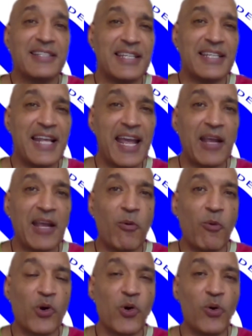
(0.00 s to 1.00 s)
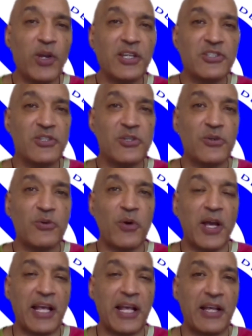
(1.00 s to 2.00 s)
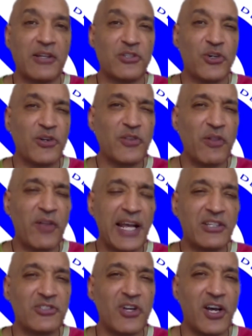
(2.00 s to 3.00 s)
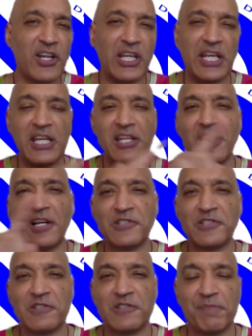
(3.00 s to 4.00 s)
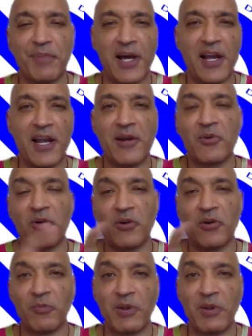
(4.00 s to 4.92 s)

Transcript: Today we're going to turn the lights on in a spiral.